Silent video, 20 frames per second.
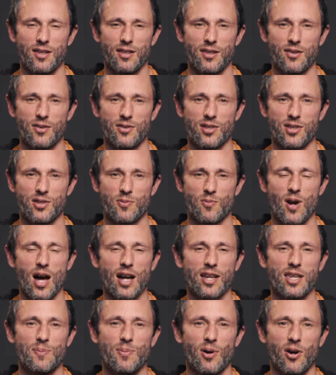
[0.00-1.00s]
There's this
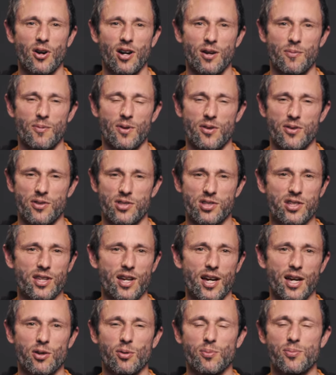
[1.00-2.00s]
rocky part where there's
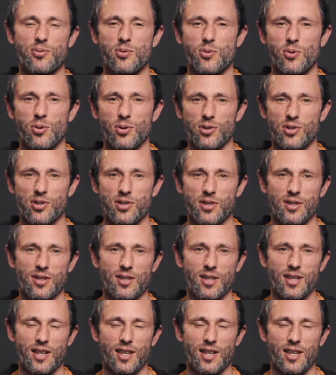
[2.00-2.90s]
tidal pools,